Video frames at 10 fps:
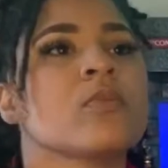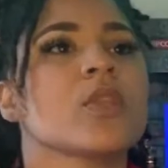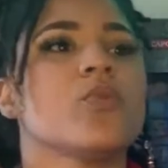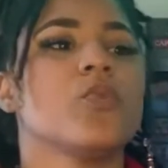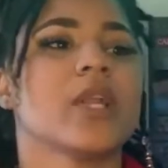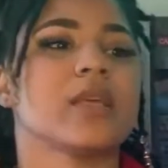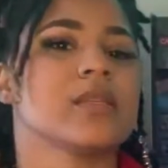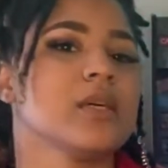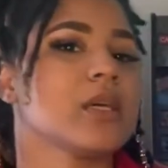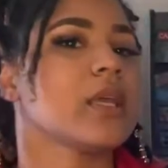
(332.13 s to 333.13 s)
when I
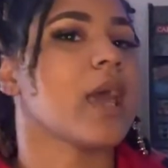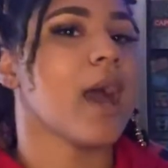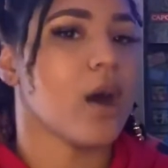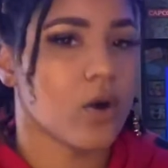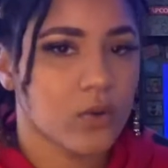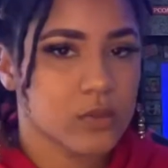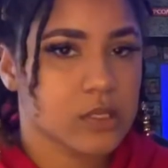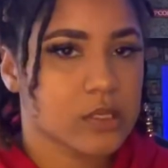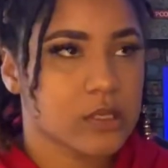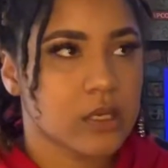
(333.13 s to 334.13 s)
took it
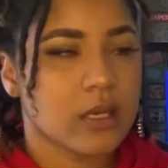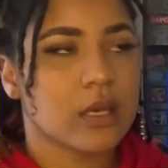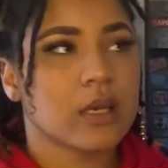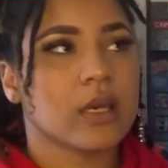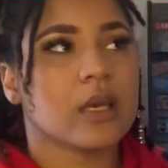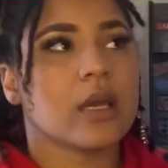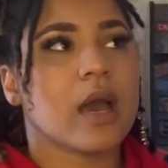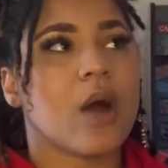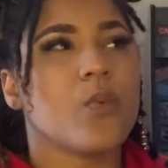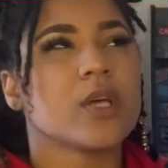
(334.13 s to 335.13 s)
out,
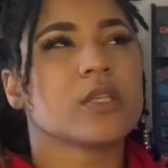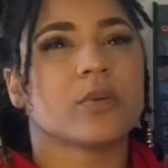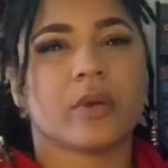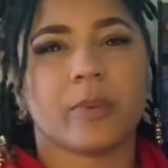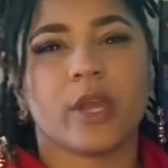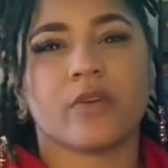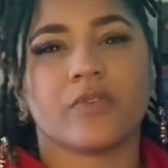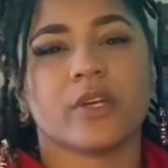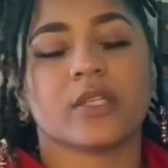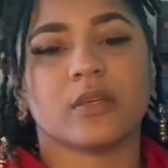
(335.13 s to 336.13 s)
I wasn't prepared
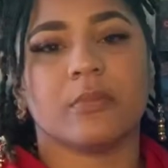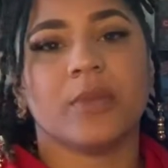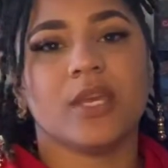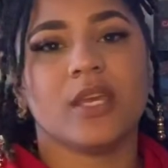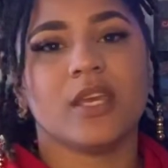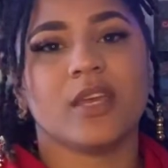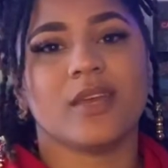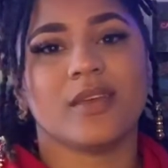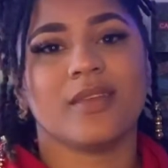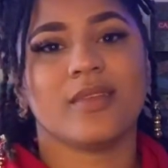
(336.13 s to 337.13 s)
for it to be
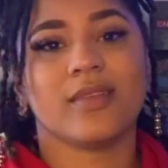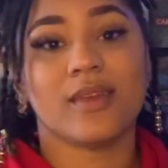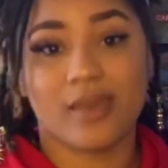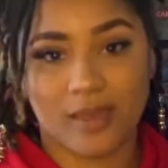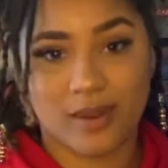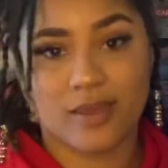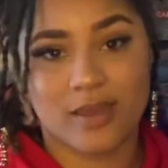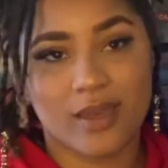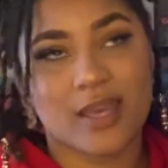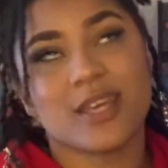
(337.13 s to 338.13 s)
thin.
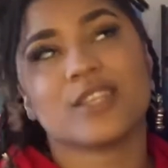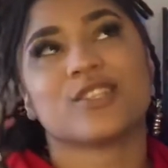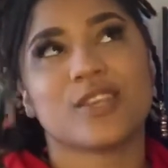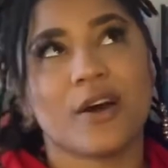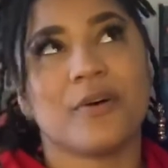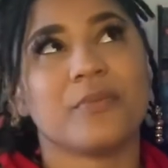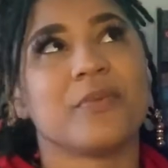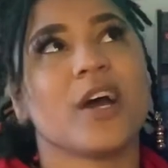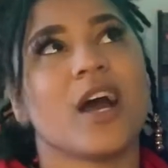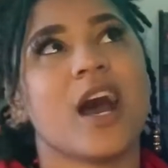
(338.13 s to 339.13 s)
So
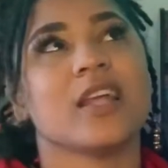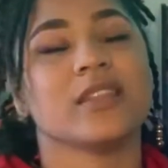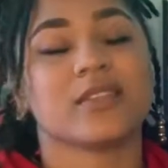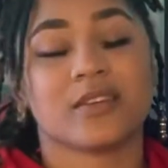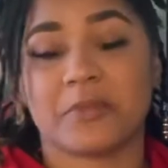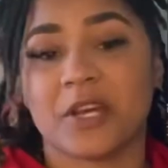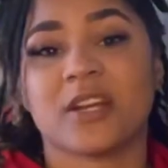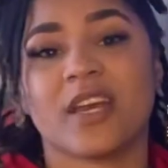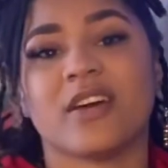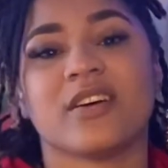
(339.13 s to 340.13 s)
I took my hair
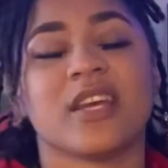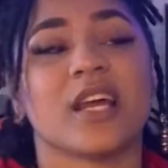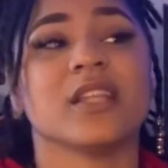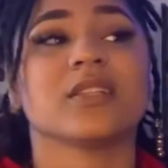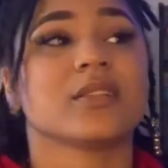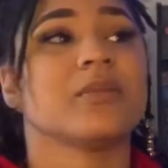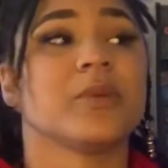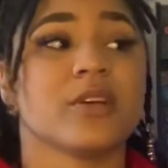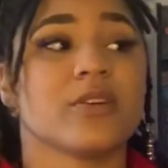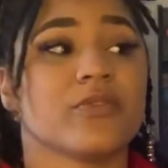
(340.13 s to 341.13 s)
down and I looked in the
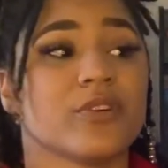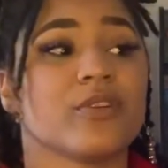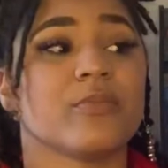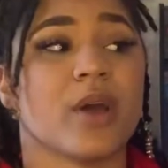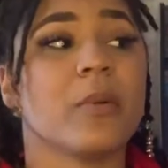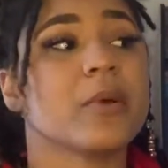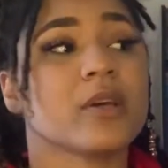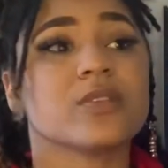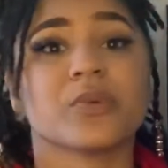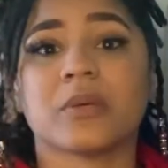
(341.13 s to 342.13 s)
mirror for probably a
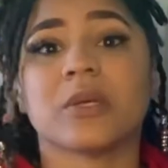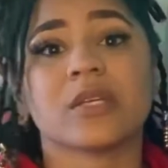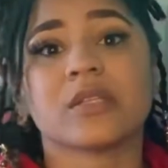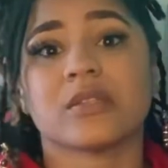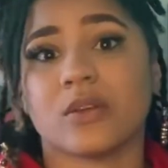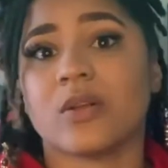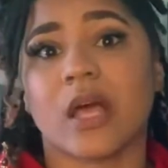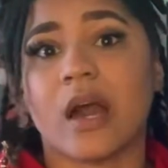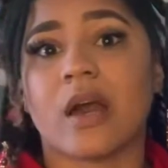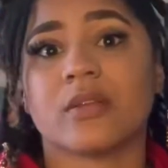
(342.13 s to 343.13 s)
good 20 minutes, no
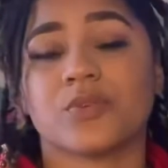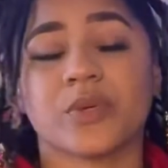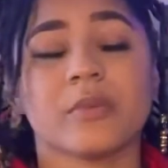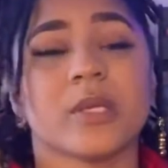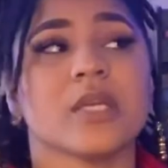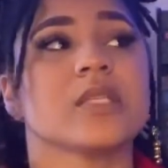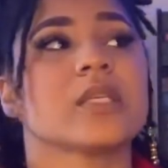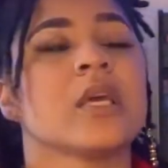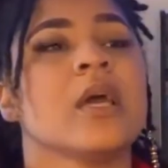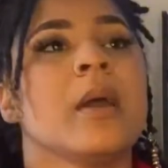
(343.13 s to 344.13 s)
lie, 20 minutes,
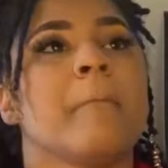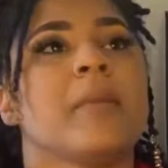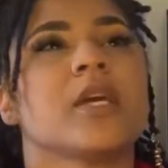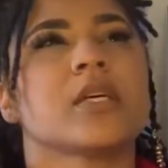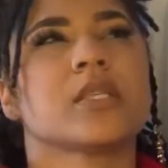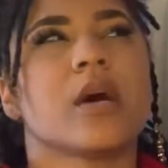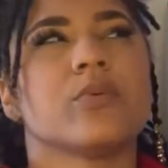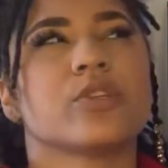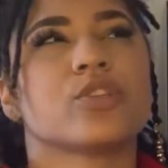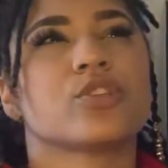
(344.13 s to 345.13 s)
because I
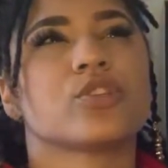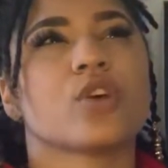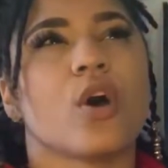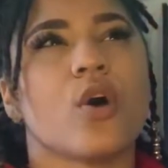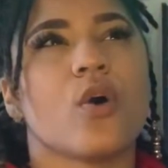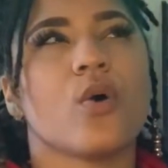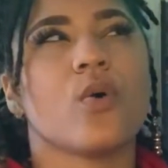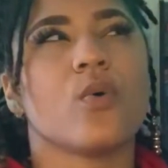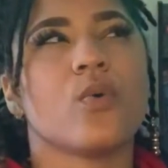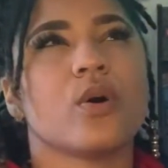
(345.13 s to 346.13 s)
was
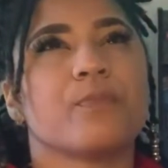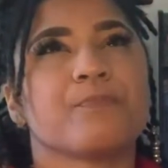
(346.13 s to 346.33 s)
so